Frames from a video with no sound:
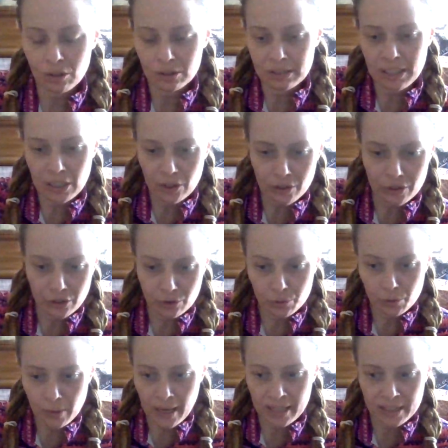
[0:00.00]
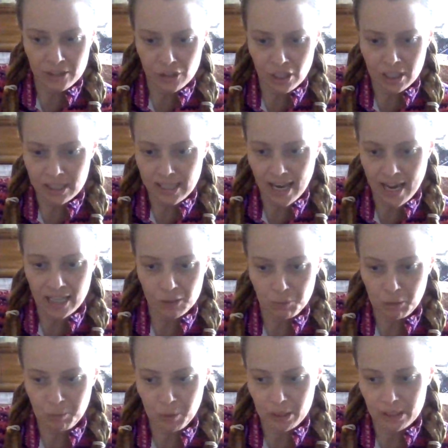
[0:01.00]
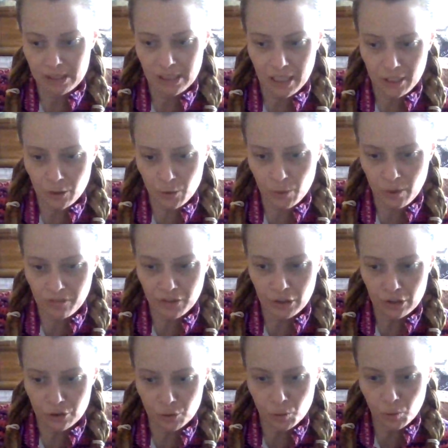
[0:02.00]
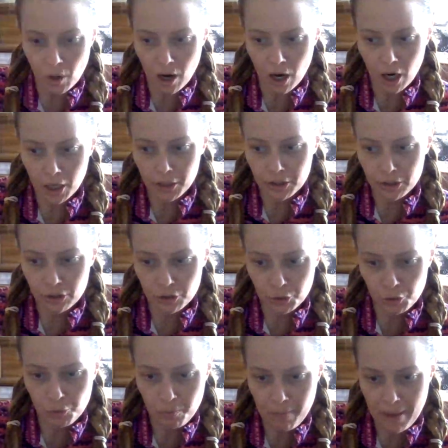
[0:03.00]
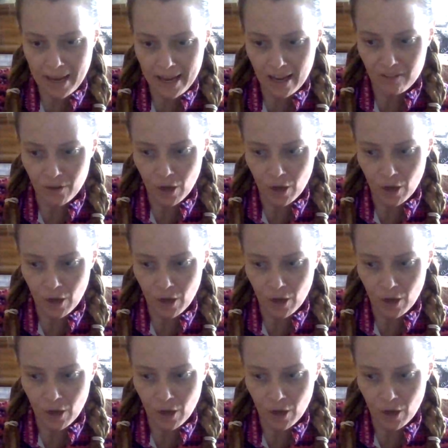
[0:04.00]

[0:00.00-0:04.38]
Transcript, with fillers: near you who had a jinn attachment, but it's like whoever you are, you may have